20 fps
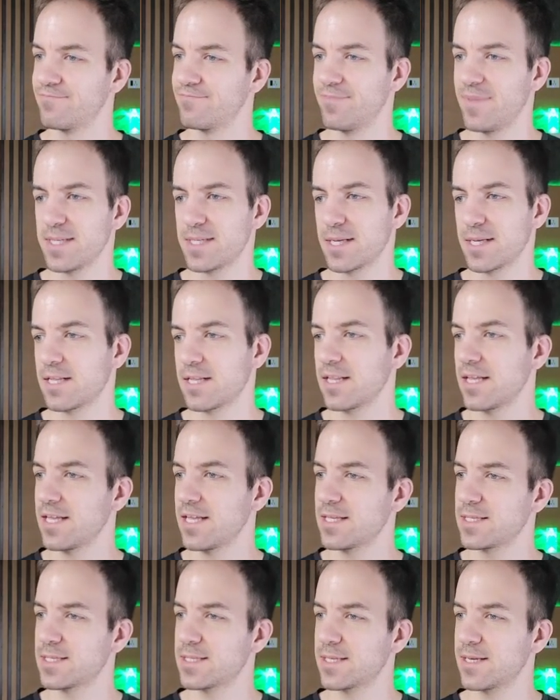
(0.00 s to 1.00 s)

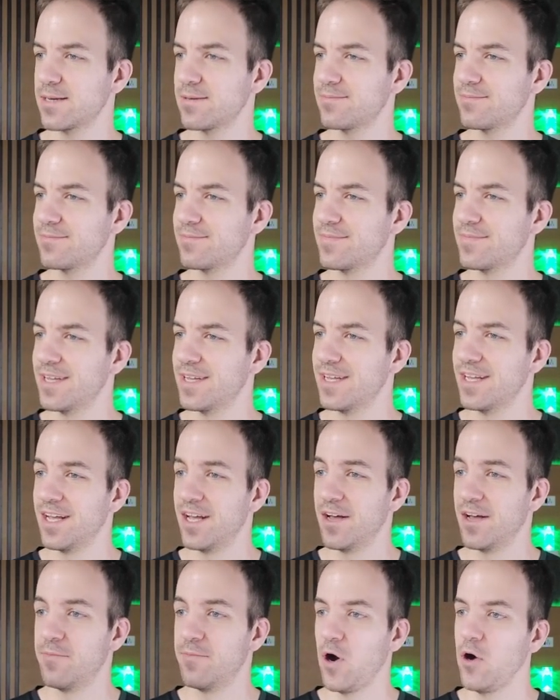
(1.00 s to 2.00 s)
basically some
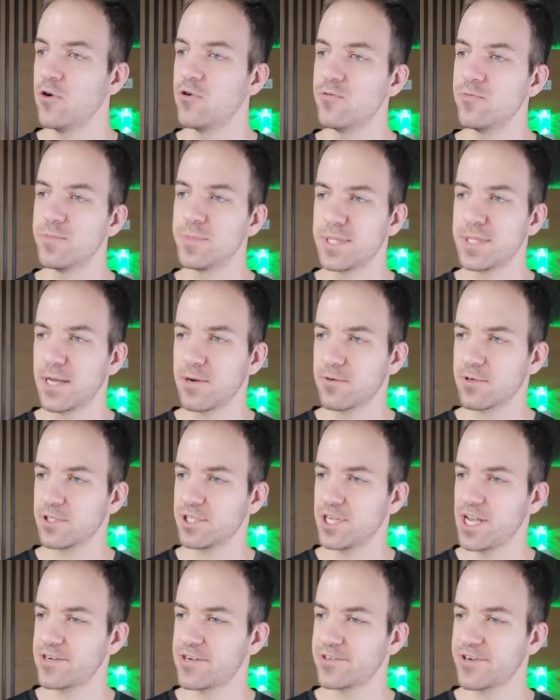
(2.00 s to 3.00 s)
poems that were
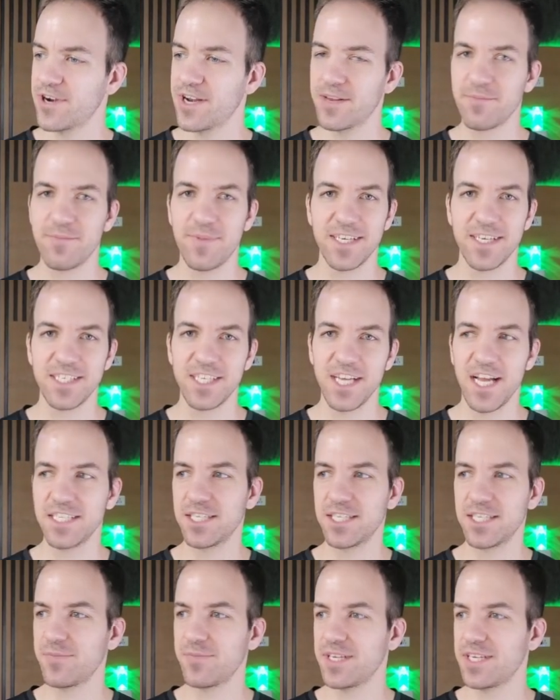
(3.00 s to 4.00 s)
generated by
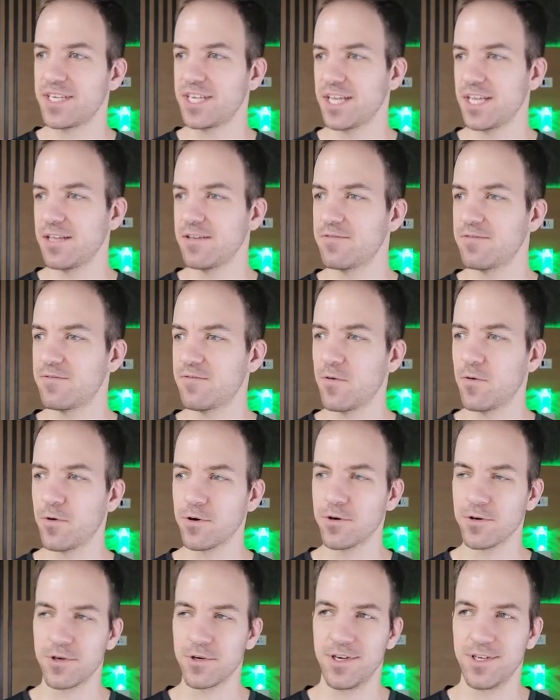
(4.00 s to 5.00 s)
ChatGPT
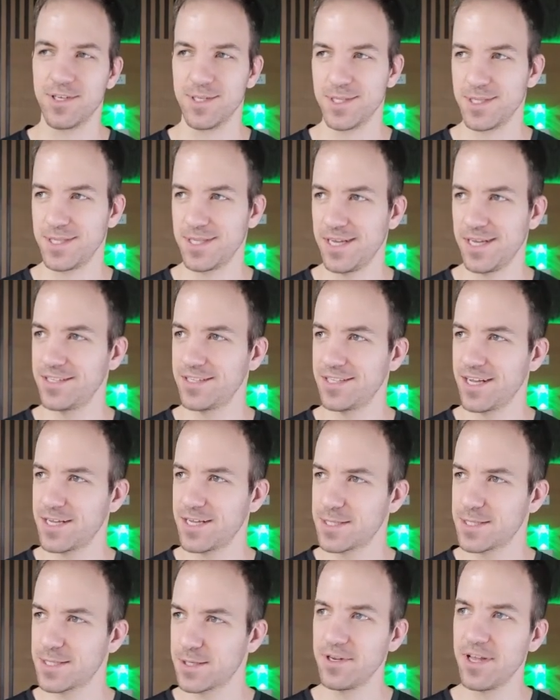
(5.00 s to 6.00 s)
for Zelda.
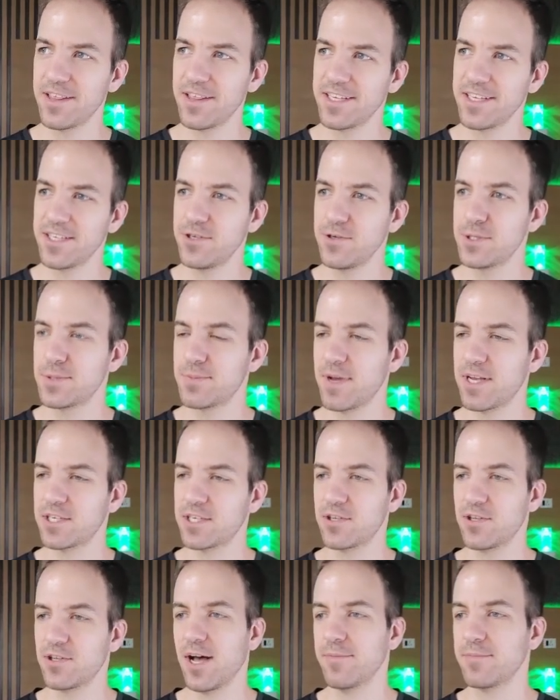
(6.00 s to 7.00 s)
So nothing too
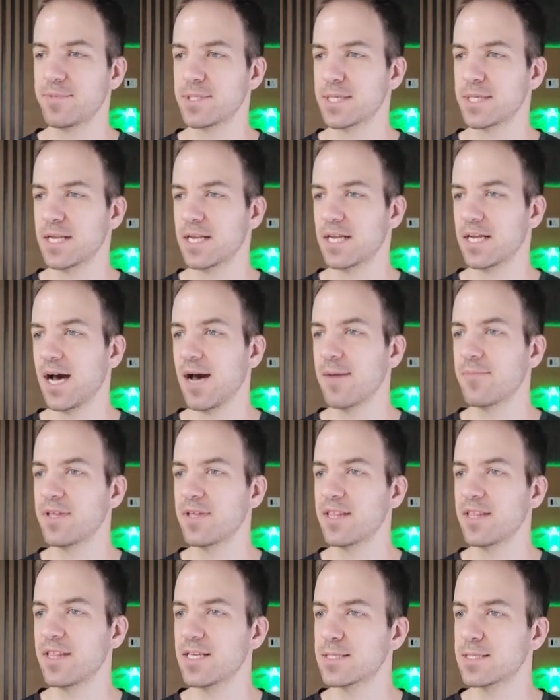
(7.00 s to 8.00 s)
special. I'm just going to copy
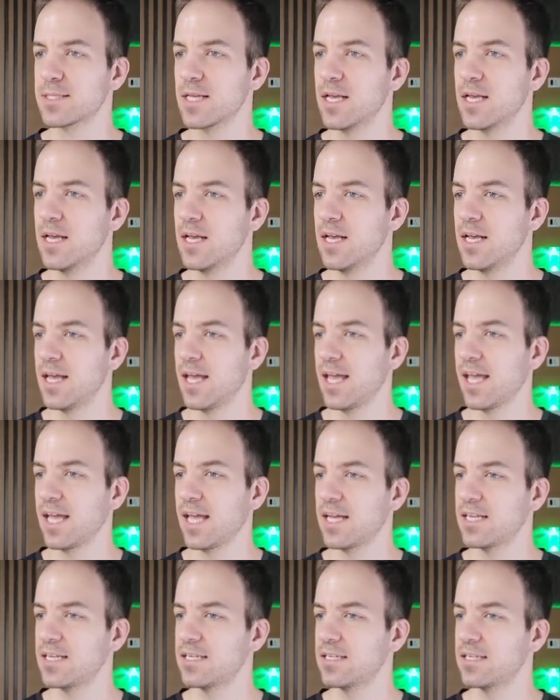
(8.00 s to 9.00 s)
this,
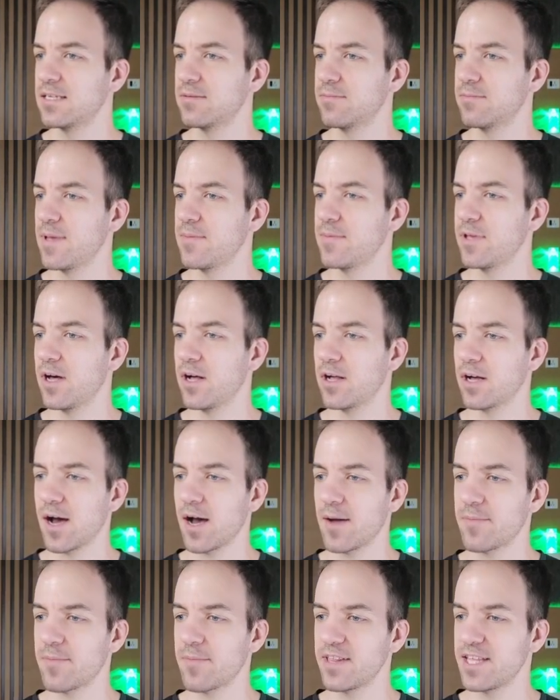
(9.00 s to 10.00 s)
and maybe I'll
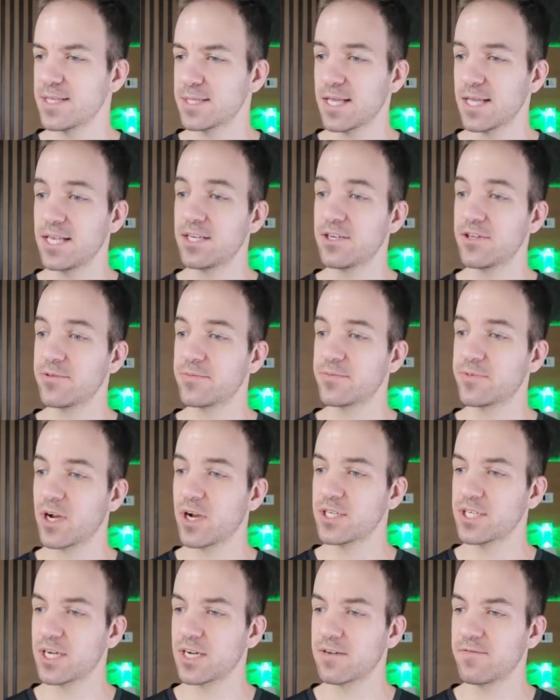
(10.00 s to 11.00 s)
copy these into the
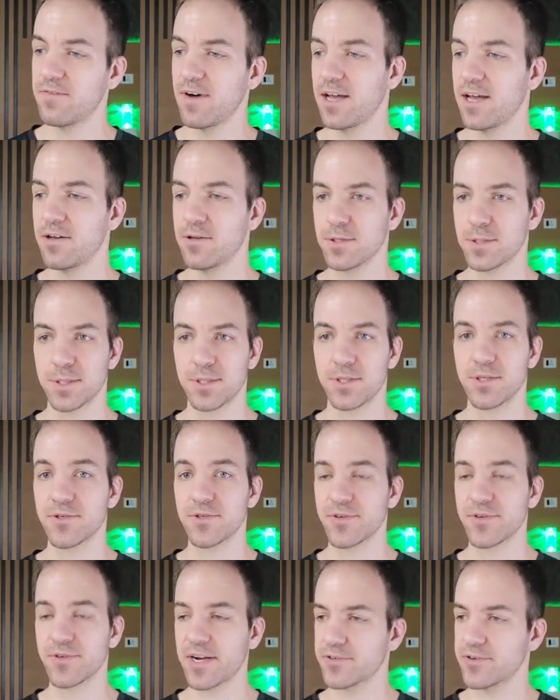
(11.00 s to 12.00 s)
project files
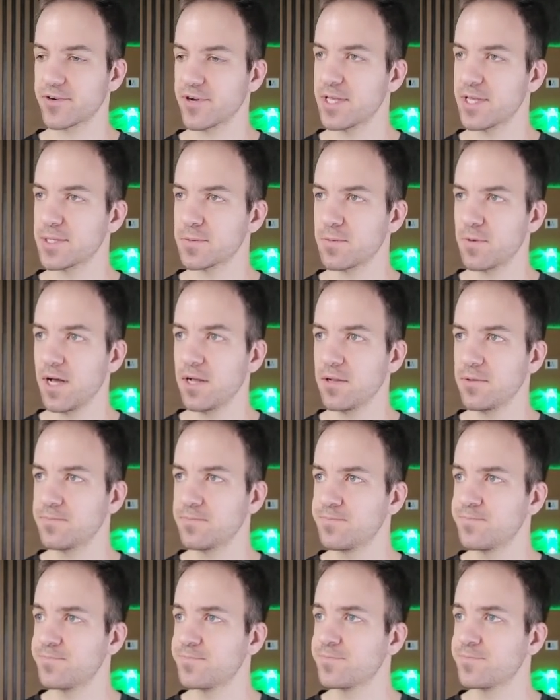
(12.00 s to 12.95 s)
directory as well.